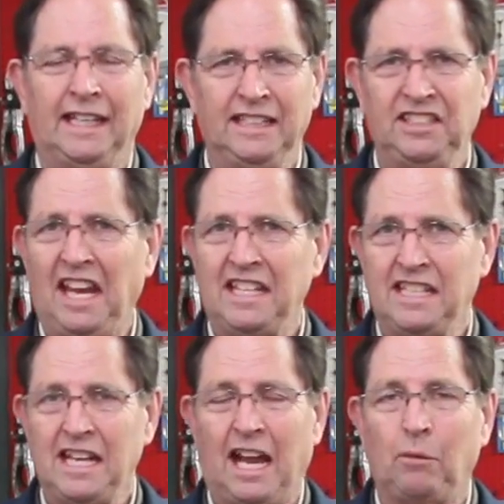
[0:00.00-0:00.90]
It is a
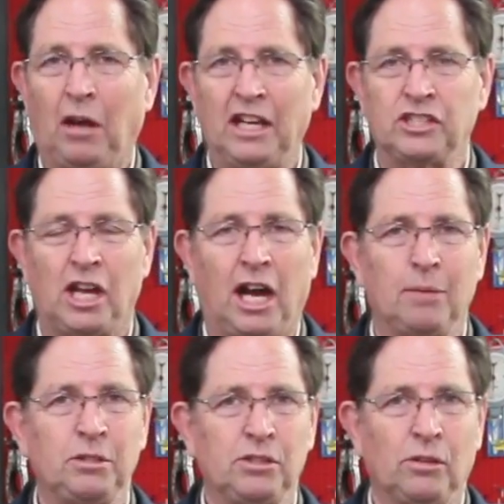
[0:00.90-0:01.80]
DIY
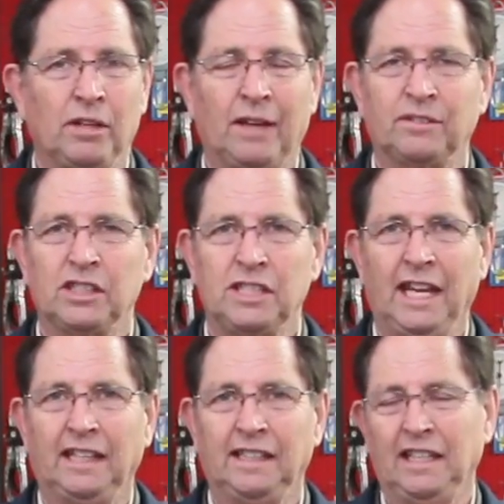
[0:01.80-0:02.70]
job. You don't have to
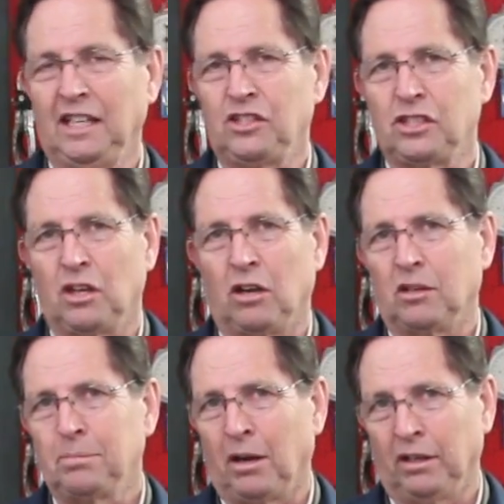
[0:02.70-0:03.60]
take the engine
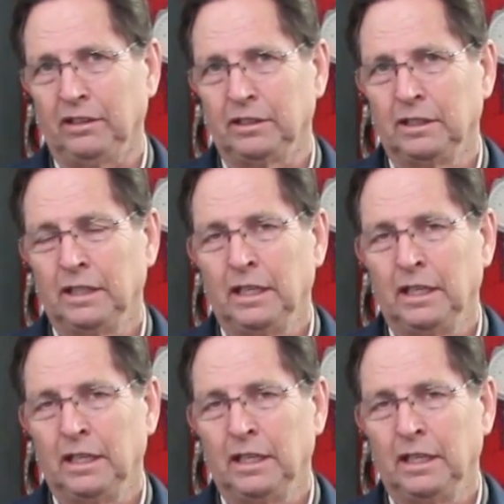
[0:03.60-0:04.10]
all apart.